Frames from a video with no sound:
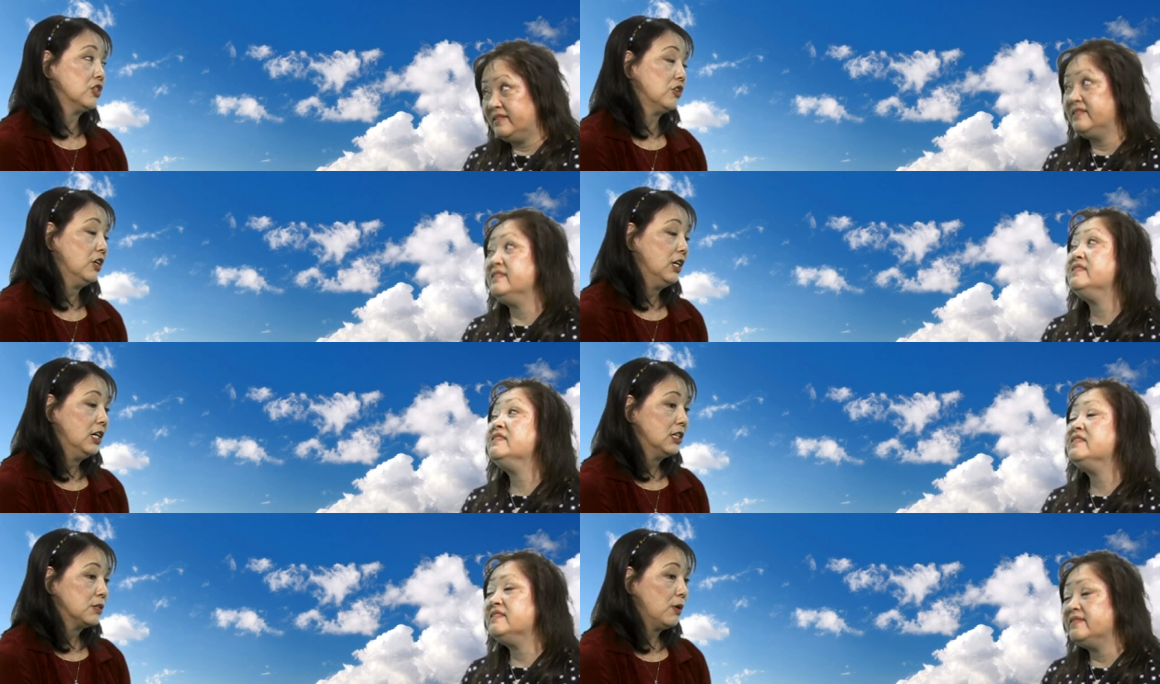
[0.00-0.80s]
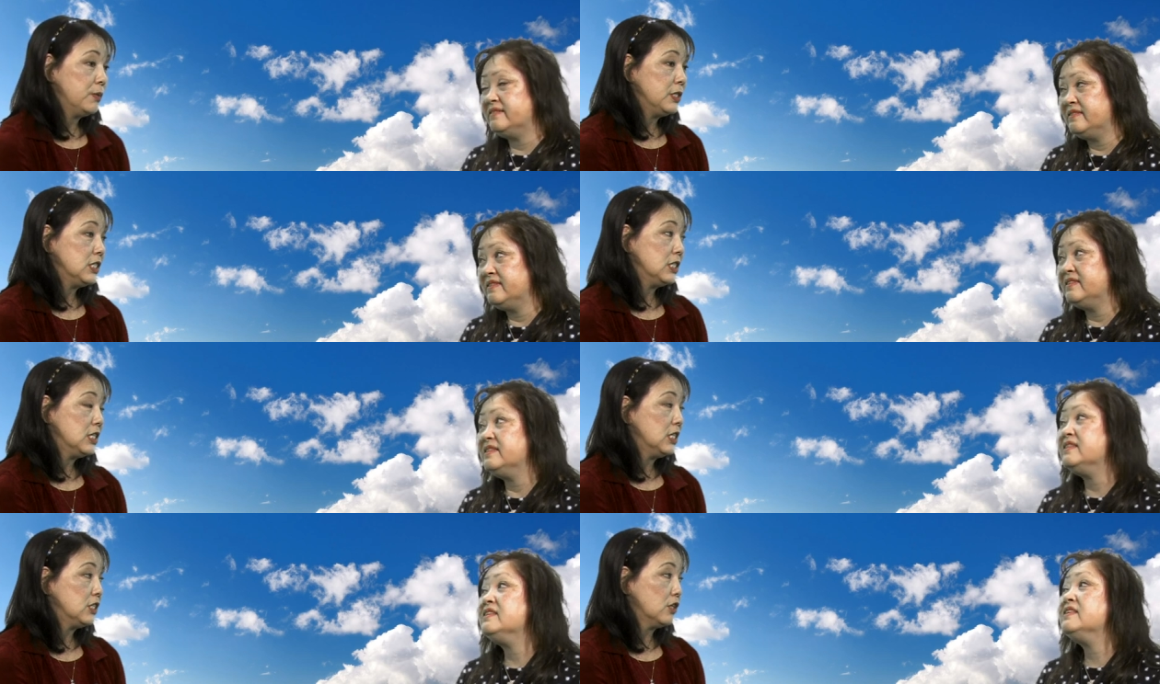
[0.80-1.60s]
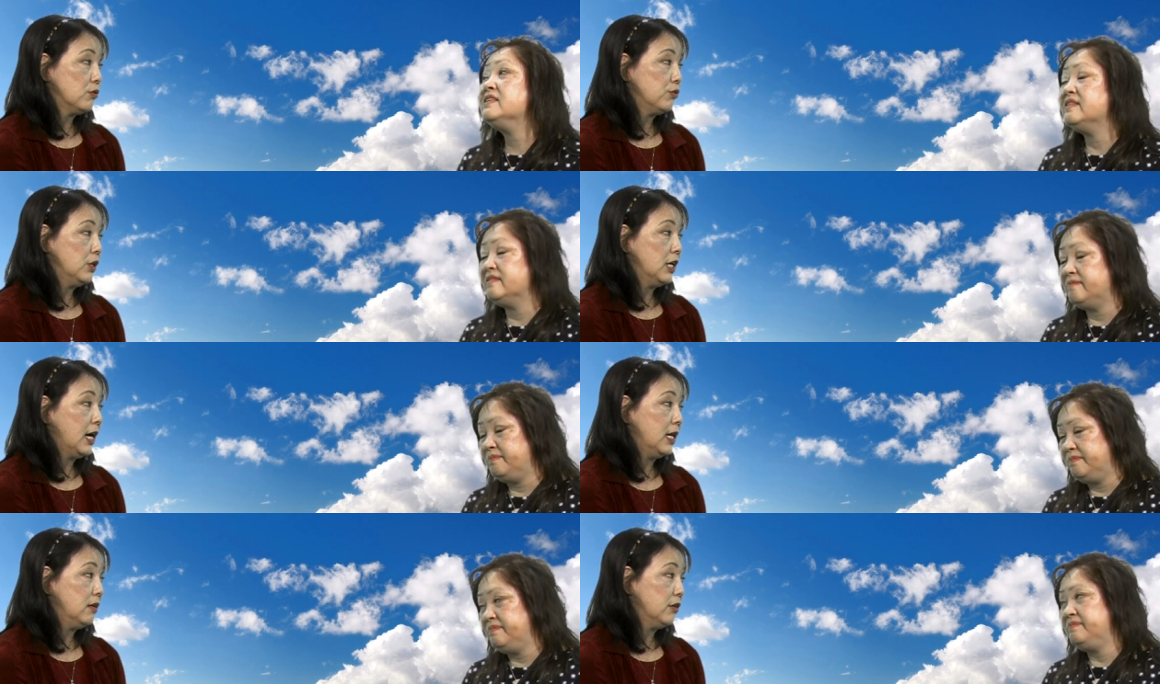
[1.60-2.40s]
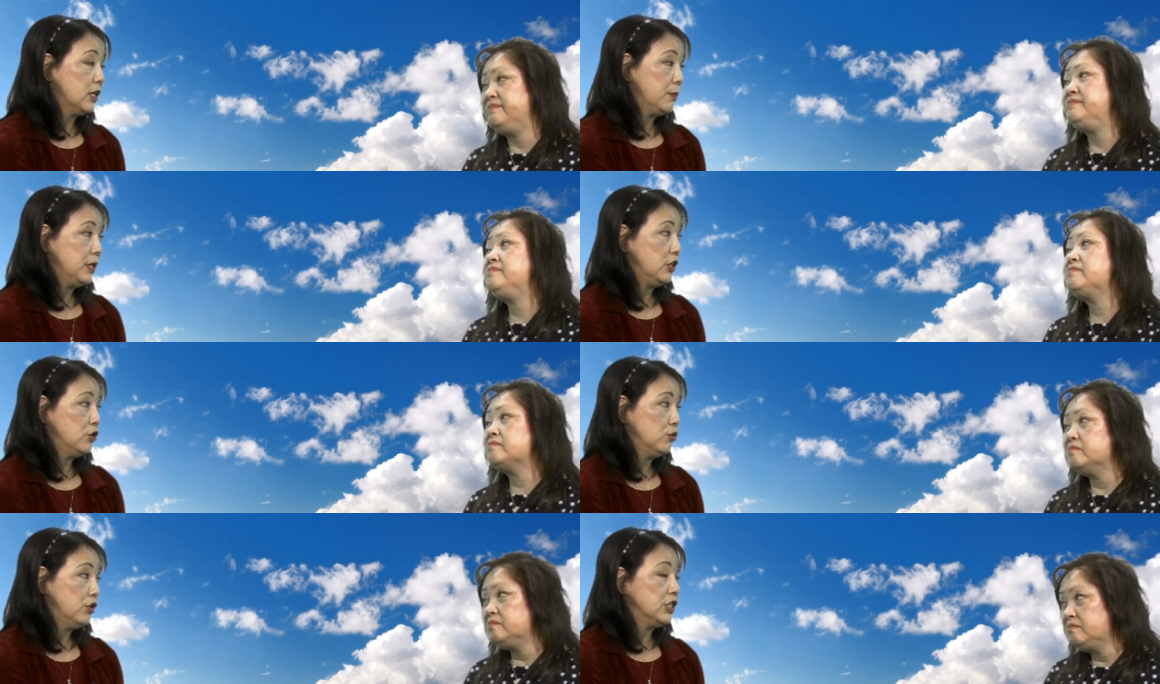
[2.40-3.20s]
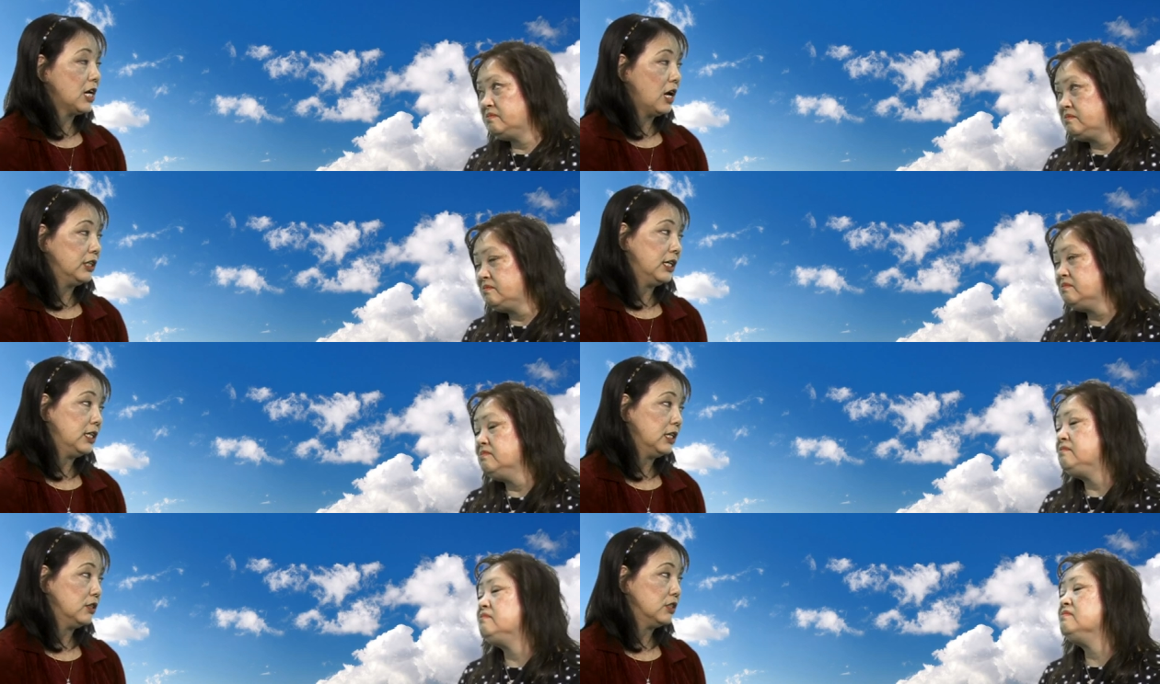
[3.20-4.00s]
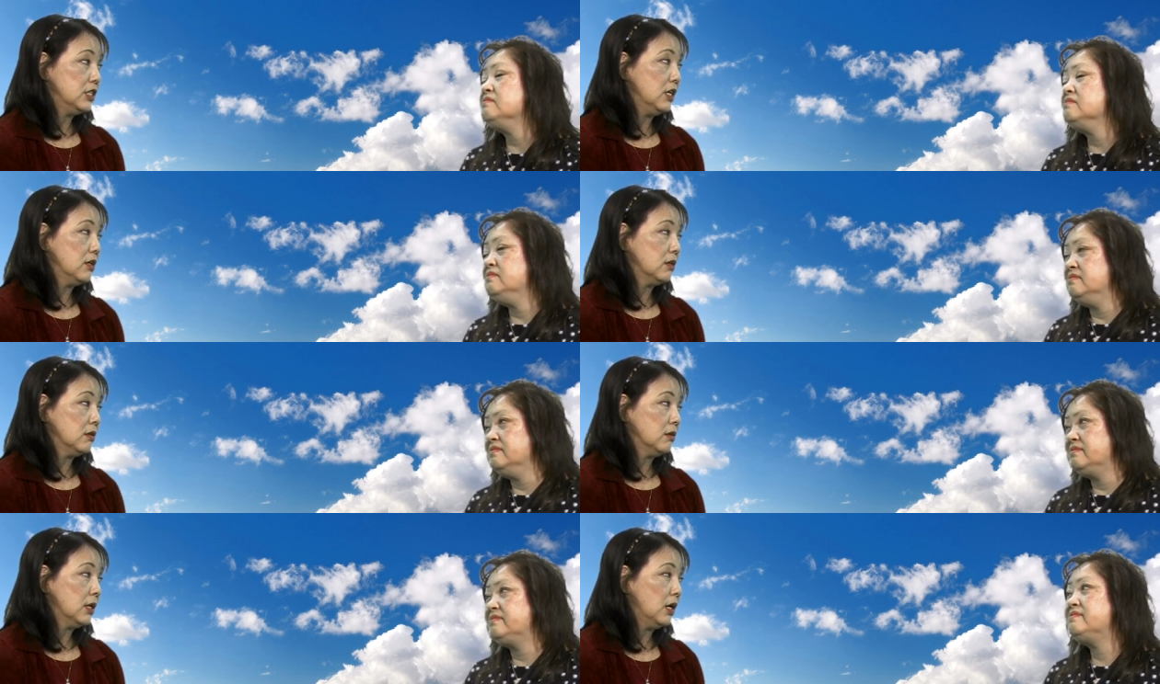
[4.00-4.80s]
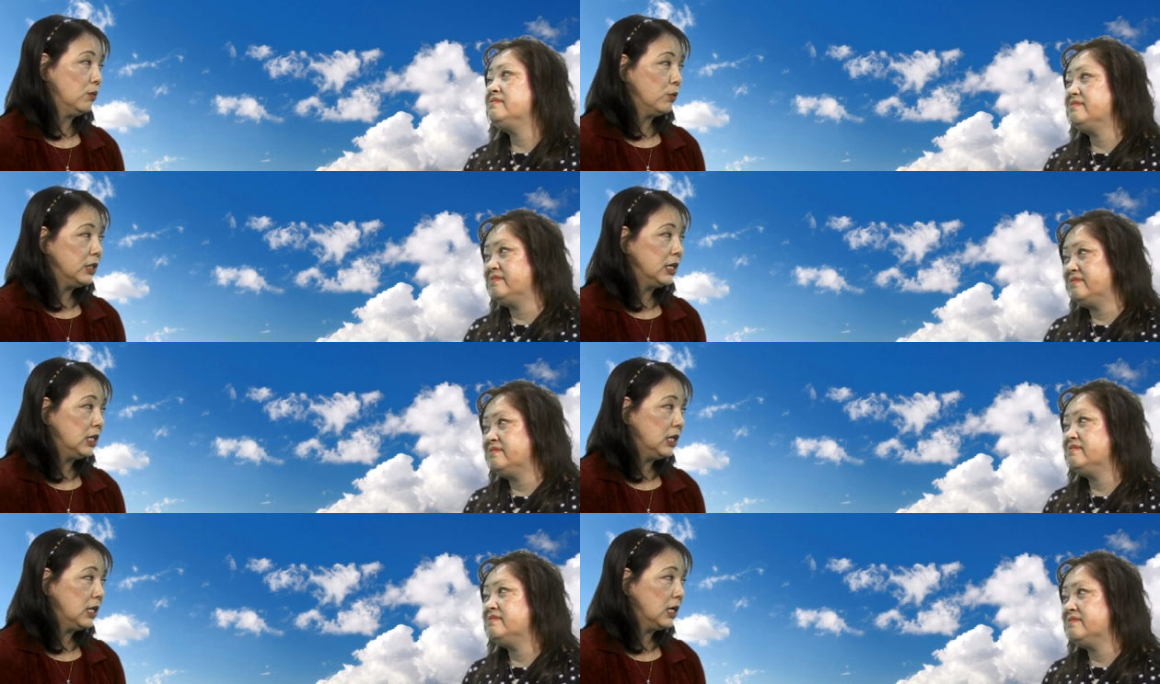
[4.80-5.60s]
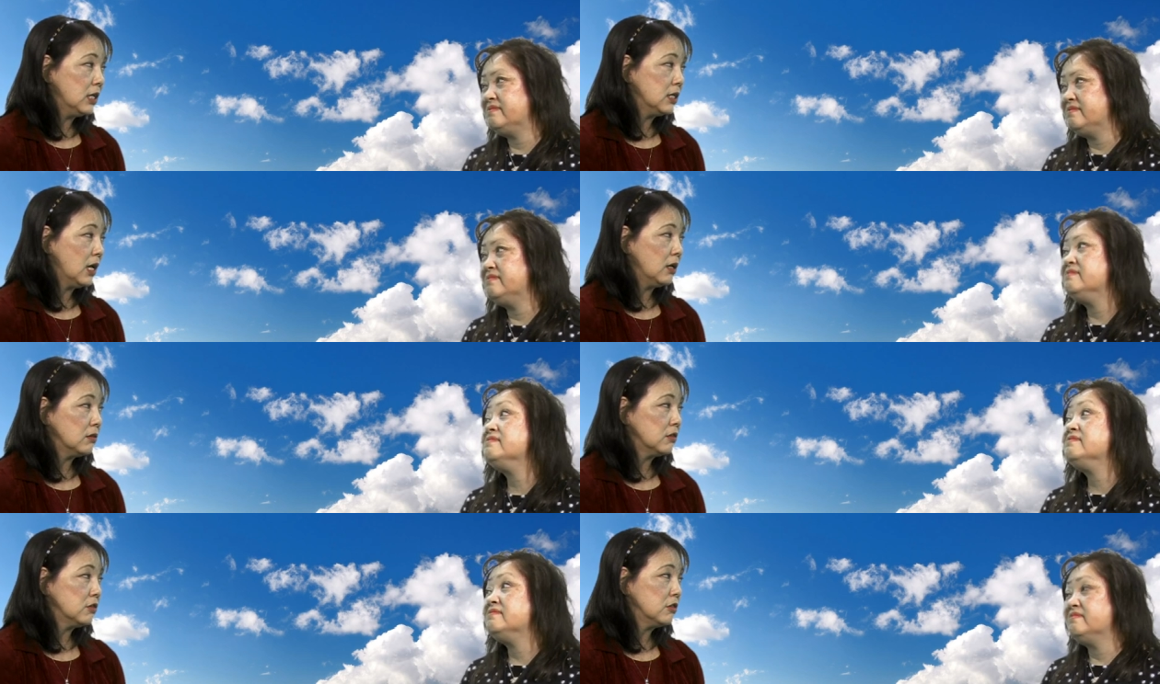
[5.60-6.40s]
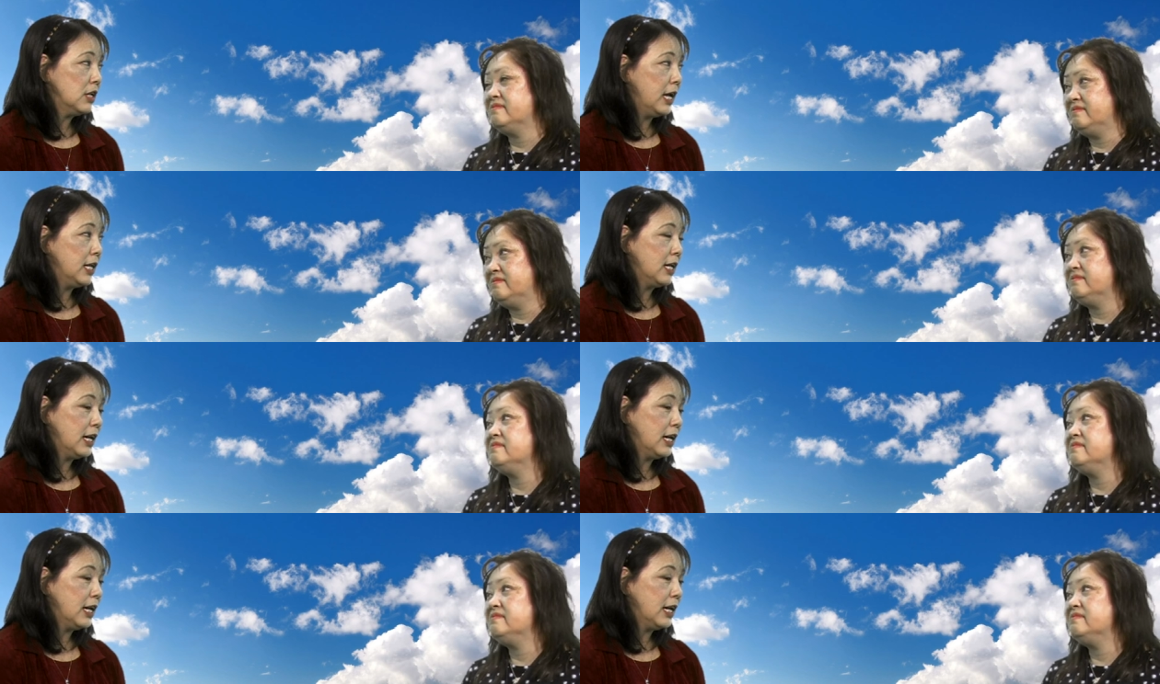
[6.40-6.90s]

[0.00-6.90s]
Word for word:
Speaker 1: So small businesses are really highly recommended to reach out and then seek help when they need it, not too late.